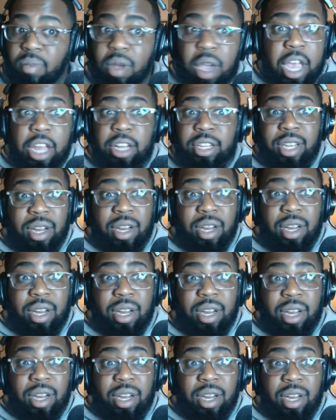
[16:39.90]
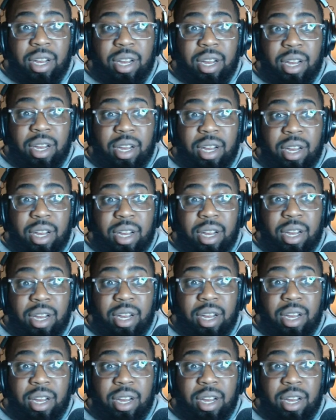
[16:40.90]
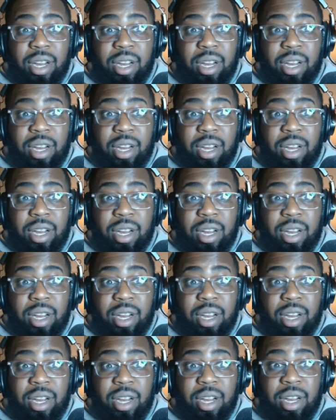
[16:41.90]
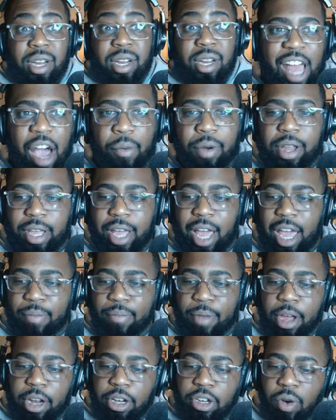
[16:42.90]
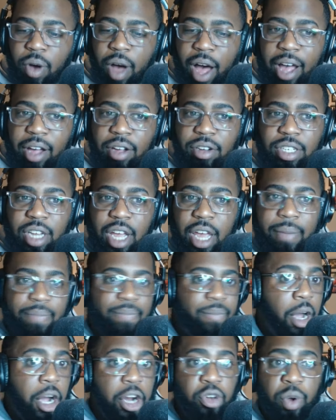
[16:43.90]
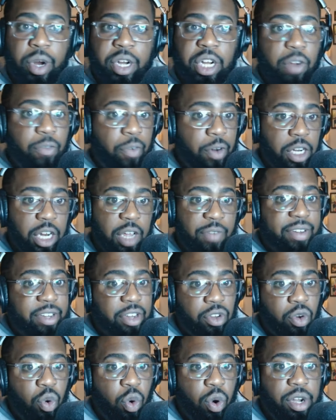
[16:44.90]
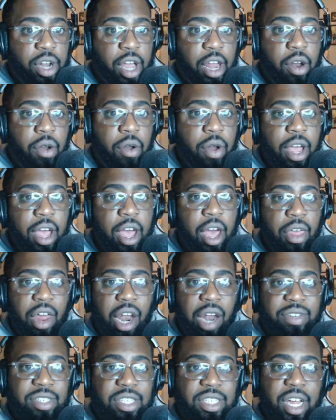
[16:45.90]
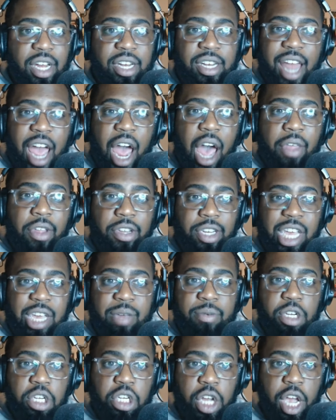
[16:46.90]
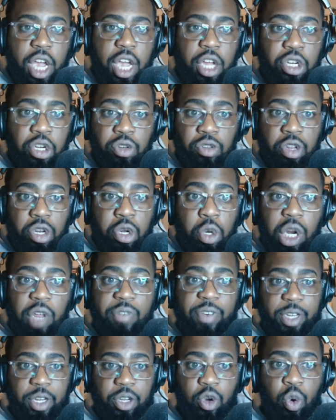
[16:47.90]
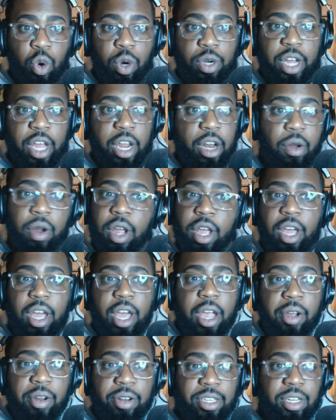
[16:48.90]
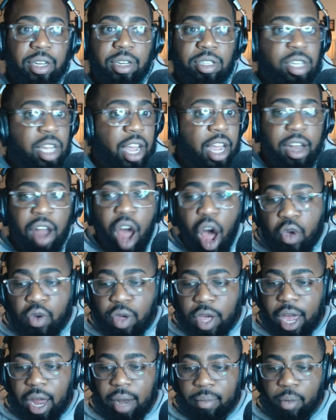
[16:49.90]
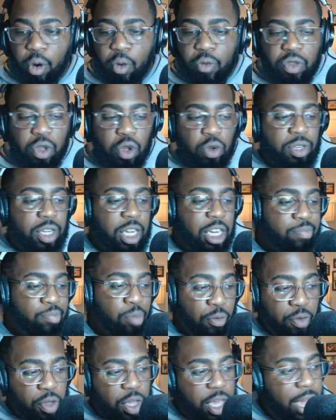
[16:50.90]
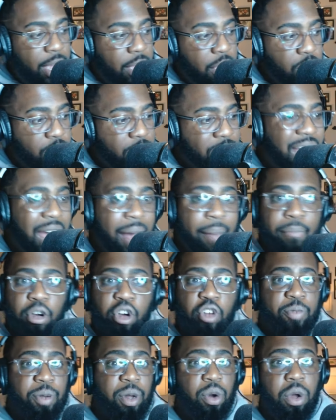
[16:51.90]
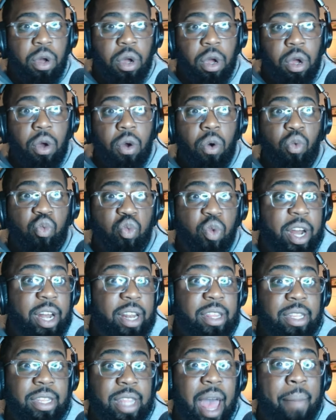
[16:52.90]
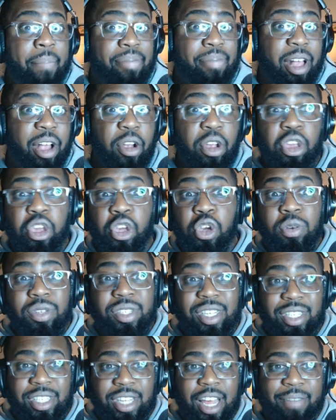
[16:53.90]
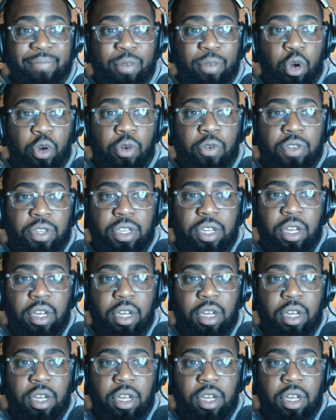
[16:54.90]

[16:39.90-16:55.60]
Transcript: in certain situations, and you're saying no. And you were saying that when he came into Ohio State under a different defensive coordinator. Then all of a sudden now the scheme has changed. There's a new defensive coordinator, and you're still saying, no, you can't use this move. You can't use that move. But when that player uses said moves,